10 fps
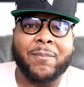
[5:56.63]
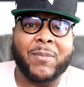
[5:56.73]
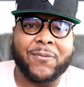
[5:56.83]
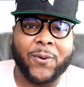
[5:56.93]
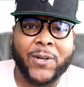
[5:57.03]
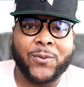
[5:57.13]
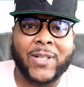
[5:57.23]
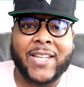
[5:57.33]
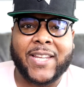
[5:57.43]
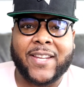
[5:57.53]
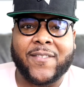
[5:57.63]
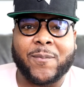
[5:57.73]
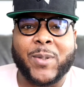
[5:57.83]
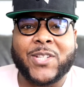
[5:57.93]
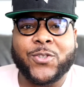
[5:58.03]
Before you
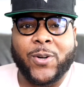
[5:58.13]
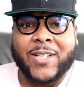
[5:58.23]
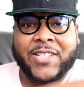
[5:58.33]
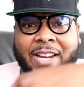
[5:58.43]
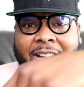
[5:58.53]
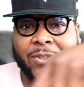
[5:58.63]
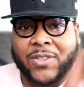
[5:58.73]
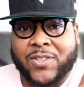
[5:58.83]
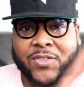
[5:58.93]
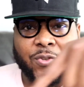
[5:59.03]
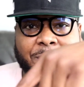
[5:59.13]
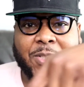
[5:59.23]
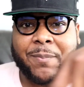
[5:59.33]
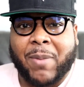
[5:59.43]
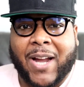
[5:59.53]
leave, be sure to check out the
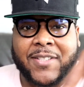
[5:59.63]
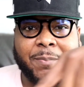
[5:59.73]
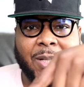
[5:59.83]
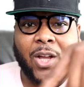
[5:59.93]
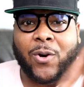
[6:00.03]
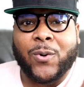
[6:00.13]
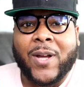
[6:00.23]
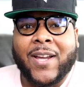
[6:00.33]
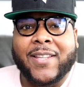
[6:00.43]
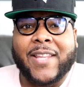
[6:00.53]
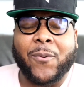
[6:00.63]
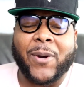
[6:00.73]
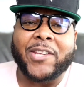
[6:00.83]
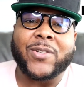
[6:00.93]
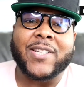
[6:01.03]
description box below. That
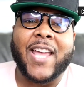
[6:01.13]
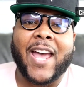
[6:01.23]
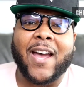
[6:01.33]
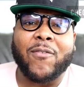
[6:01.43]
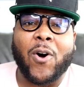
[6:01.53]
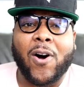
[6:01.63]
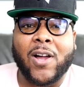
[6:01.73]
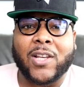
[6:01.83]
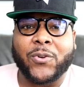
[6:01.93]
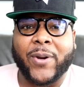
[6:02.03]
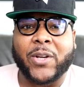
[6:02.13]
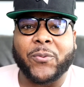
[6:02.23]
way you can have all the credit